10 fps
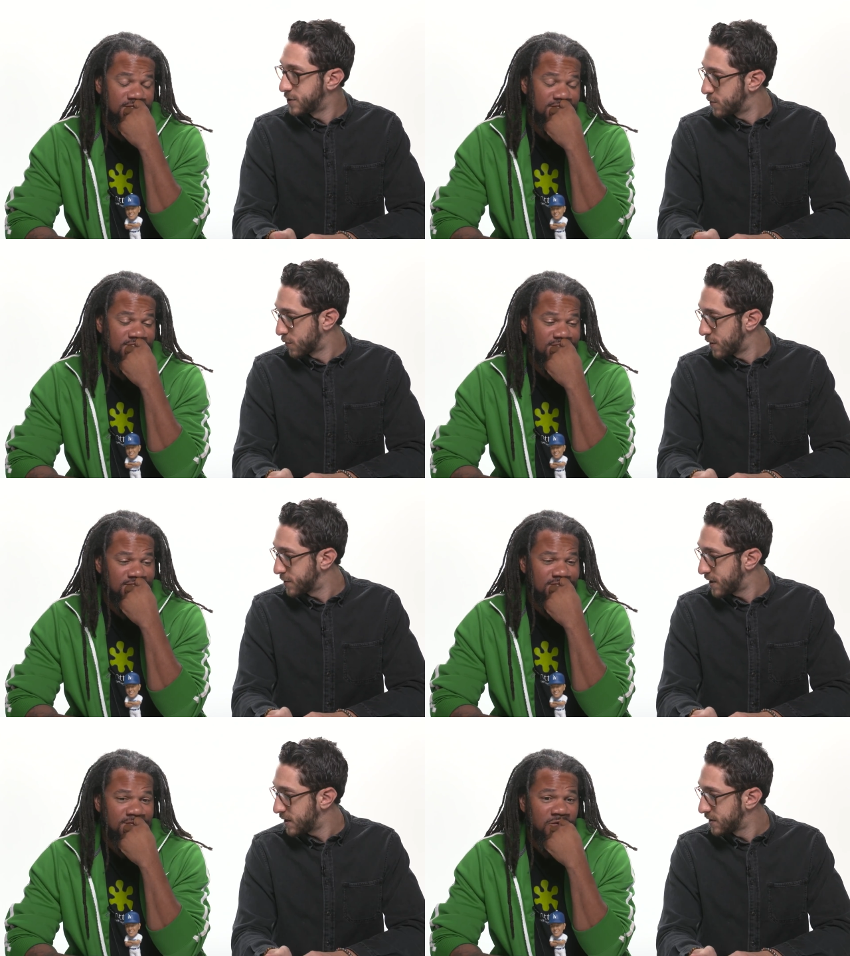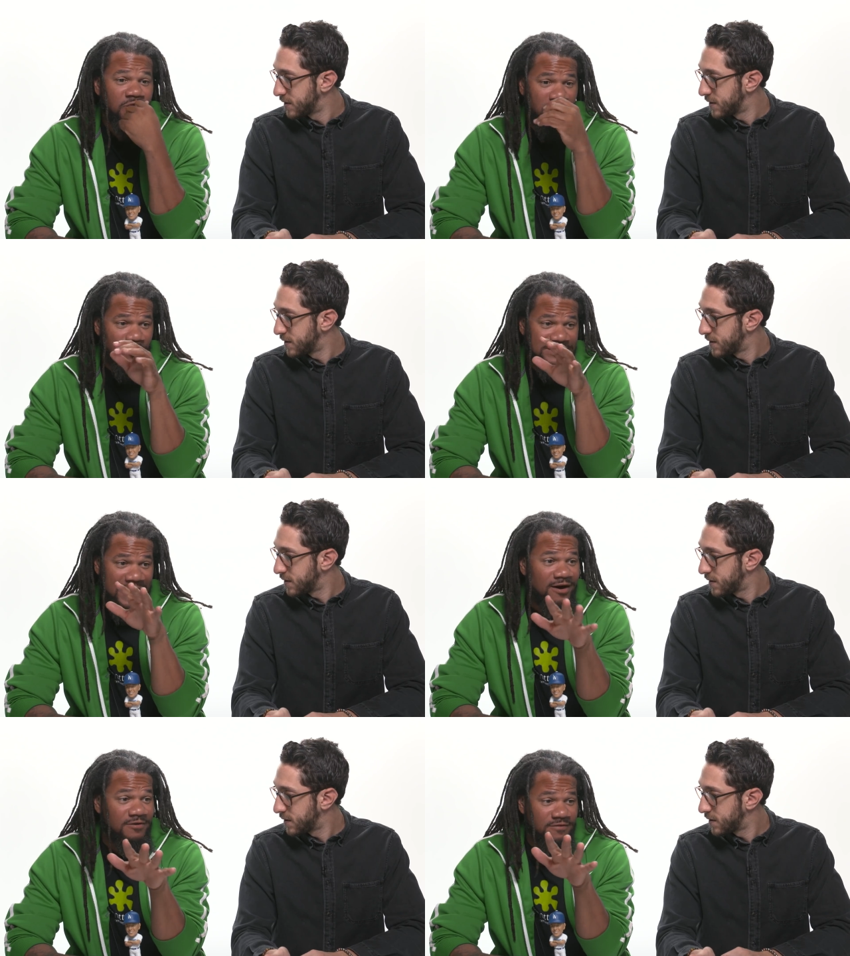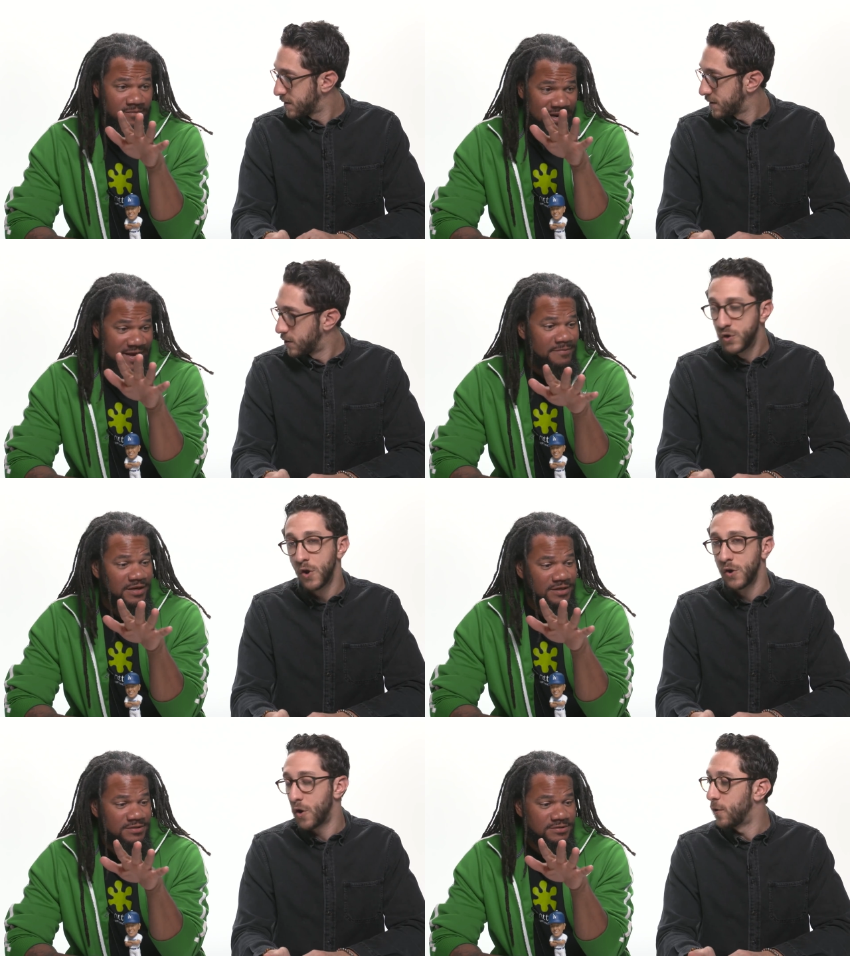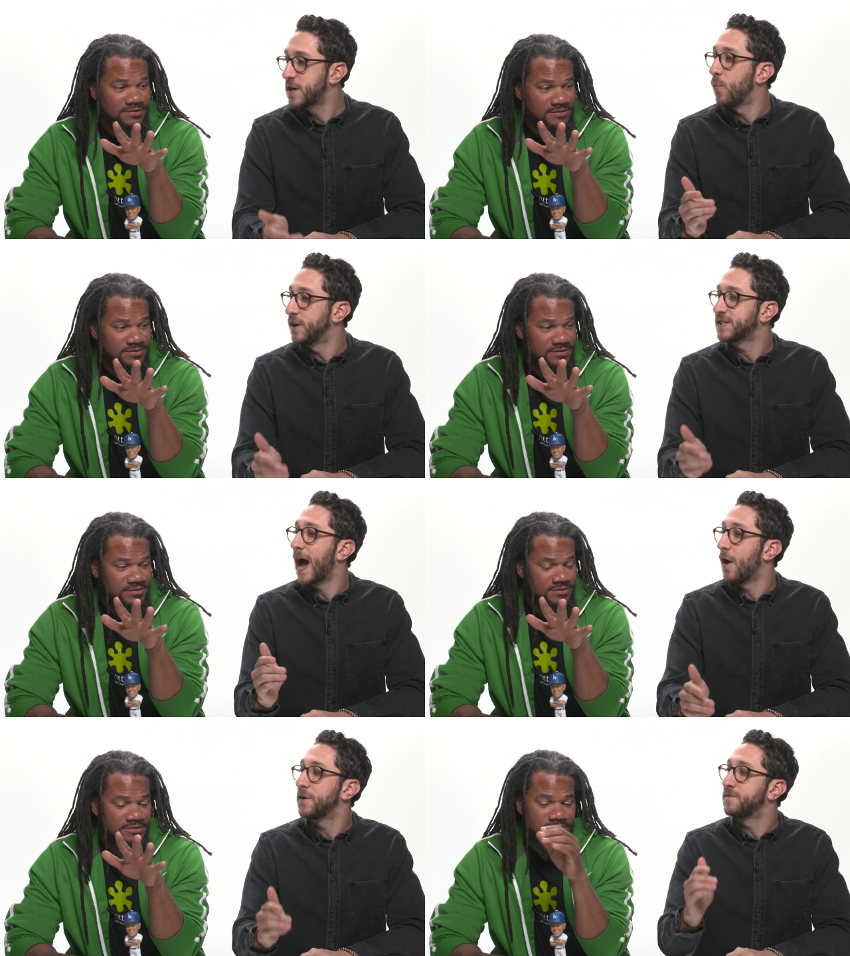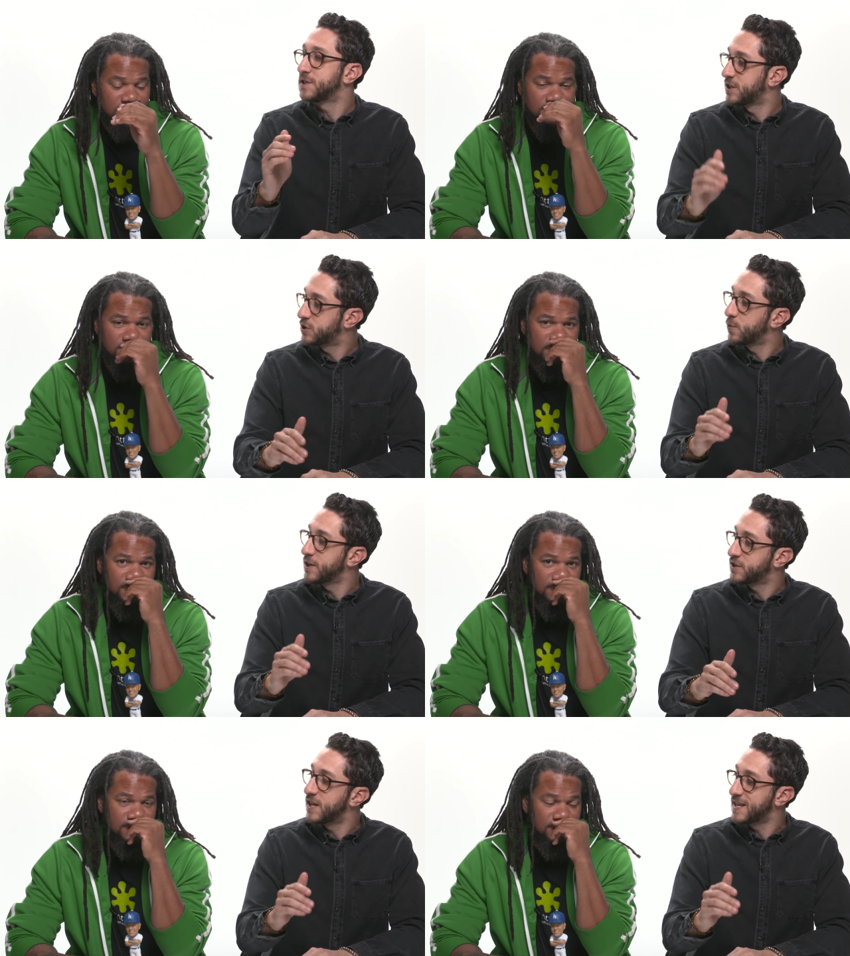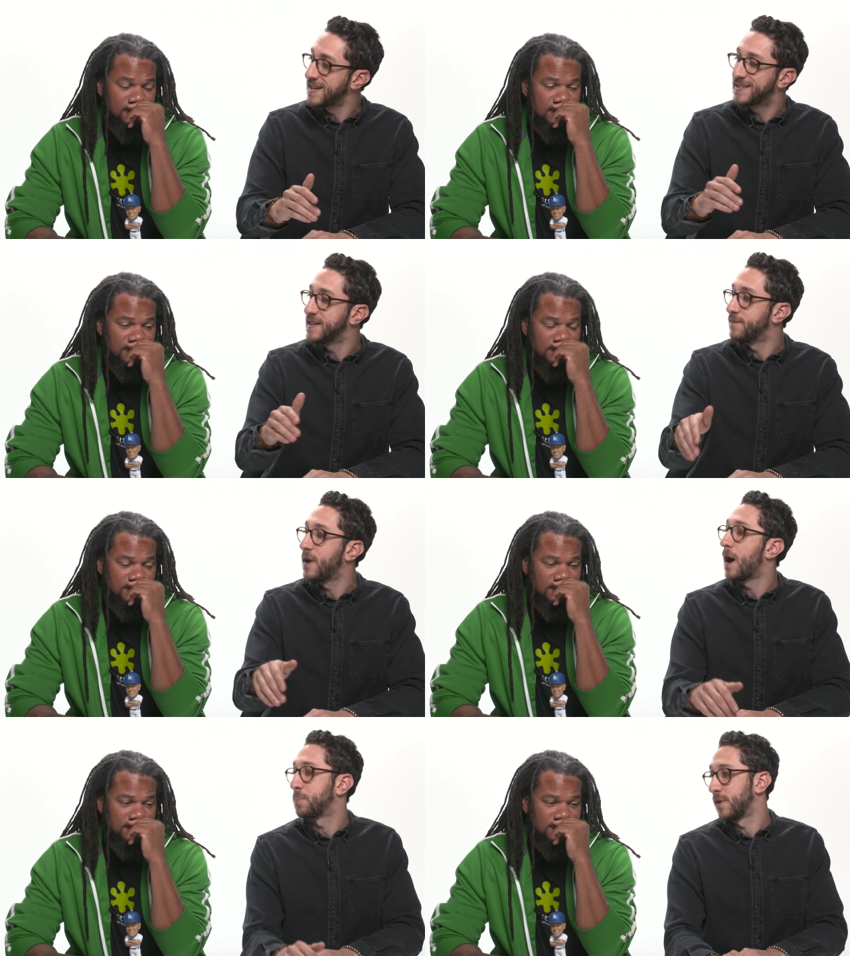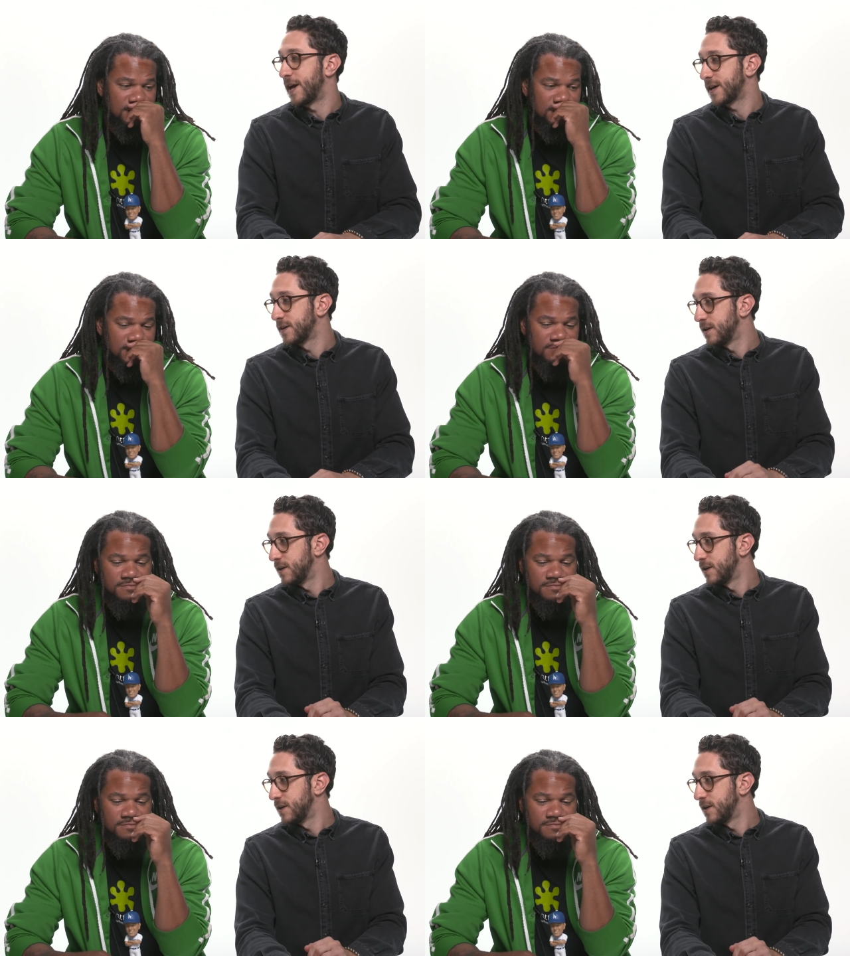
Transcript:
Speaker 1: Do you agree with that? You think he wants out of Miami? No, no, no. He wants out of the situation that he's in. I'm not playing.